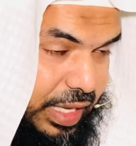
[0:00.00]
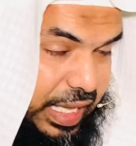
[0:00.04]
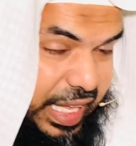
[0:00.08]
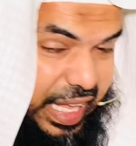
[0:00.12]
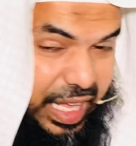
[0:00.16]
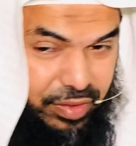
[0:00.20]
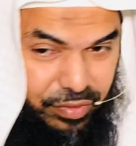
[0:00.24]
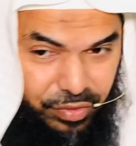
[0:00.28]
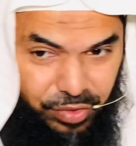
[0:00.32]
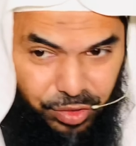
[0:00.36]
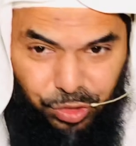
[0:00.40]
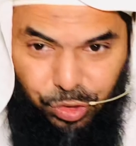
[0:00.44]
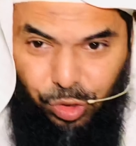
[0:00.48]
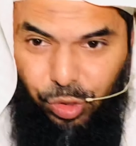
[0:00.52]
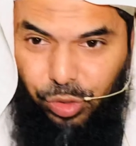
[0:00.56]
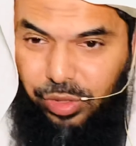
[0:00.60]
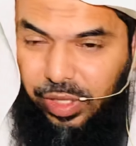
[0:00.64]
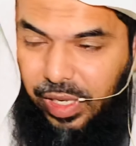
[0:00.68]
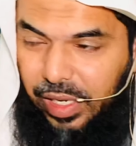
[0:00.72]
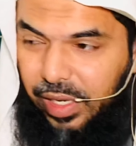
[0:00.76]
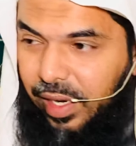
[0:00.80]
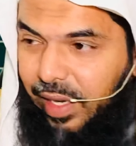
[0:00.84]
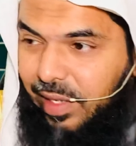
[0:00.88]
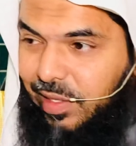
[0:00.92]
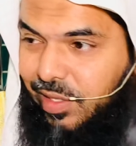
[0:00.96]
even though
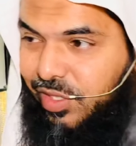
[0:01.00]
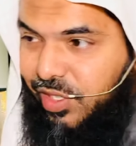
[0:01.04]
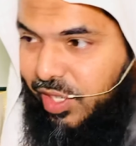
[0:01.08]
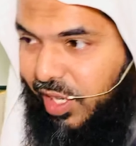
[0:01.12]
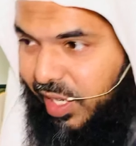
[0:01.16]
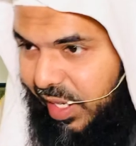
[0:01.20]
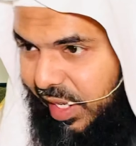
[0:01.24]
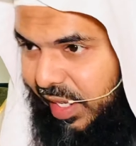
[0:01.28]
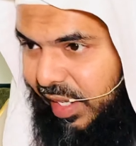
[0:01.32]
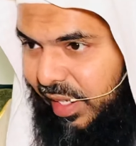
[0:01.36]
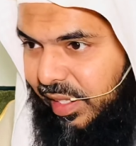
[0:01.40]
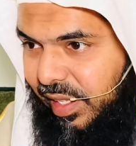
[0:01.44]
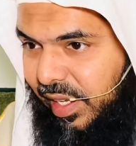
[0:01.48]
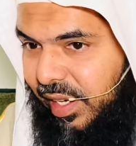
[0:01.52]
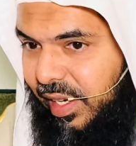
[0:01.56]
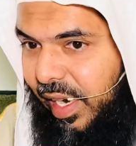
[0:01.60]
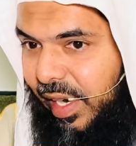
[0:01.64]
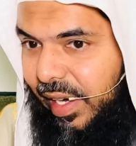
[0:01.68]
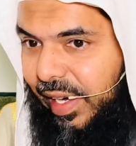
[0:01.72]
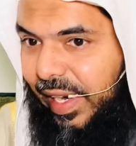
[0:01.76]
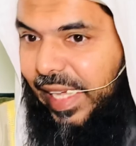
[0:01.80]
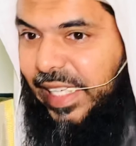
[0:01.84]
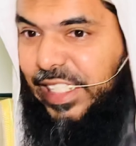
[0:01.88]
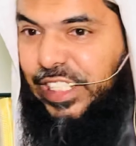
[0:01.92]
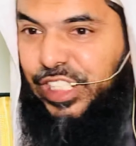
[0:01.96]
they're not sarih, they're
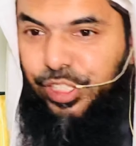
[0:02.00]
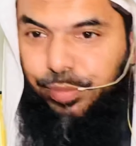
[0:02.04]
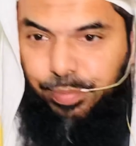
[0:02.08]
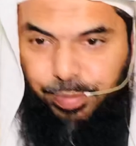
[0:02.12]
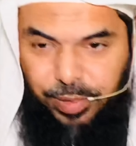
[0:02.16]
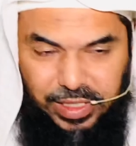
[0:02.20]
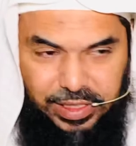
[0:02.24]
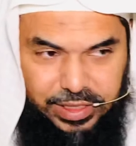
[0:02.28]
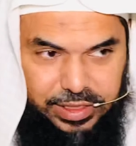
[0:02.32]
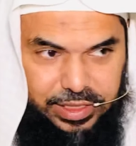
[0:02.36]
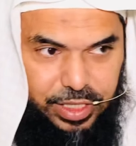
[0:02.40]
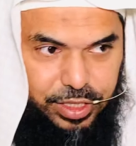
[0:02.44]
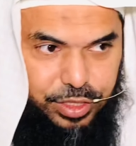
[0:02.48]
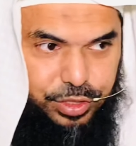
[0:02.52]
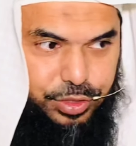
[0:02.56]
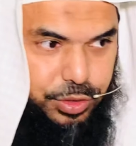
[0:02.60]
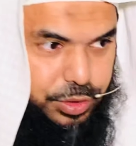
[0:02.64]
not explicit,